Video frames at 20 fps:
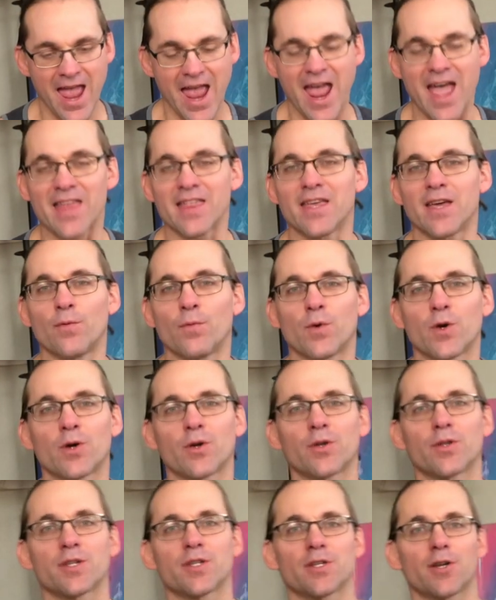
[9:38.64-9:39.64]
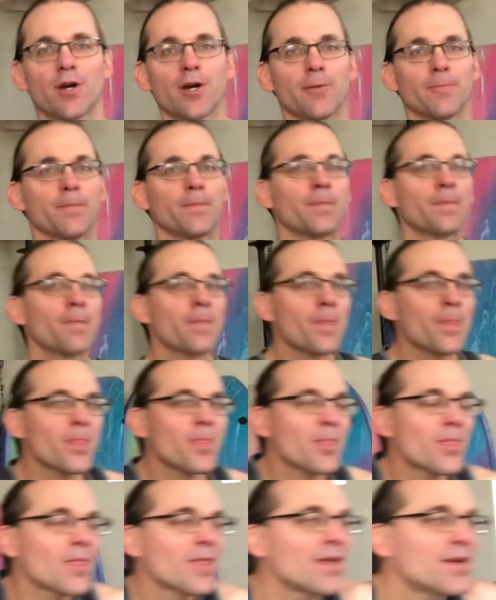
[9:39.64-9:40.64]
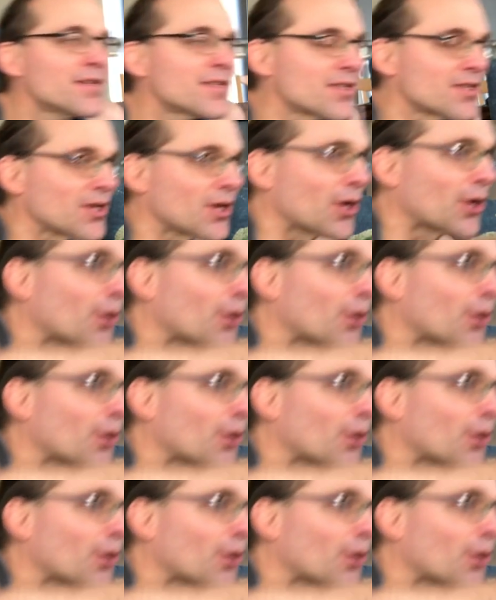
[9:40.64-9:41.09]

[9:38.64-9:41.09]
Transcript: and then we are going to start. So